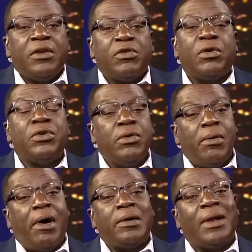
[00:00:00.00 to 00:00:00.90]
to a
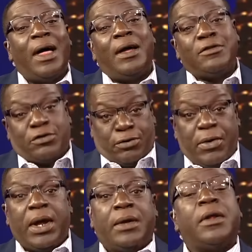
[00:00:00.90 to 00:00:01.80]
new online
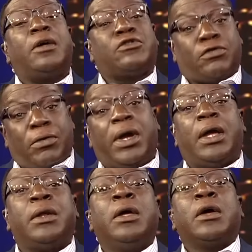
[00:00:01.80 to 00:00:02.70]
trend, a
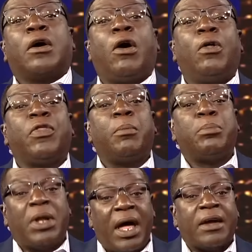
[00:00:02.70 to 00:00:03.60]
trend called the
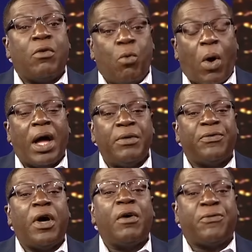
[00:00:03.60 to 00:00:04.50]
Black
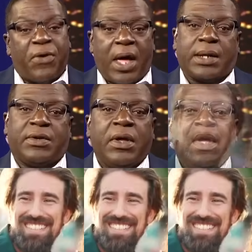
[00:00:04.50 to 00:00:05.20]
Wife Effect.